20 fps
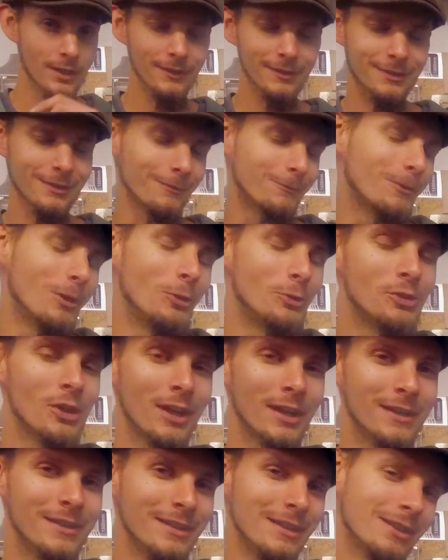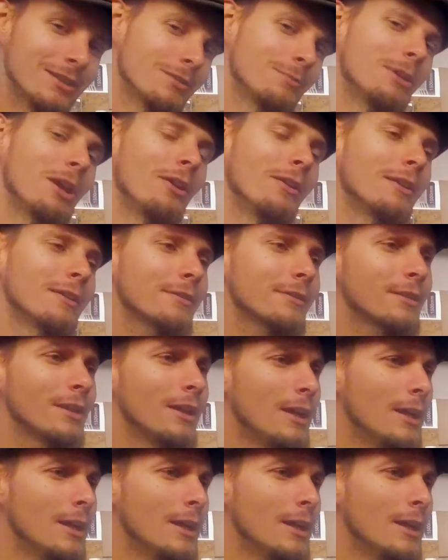is a future idea, to be honest.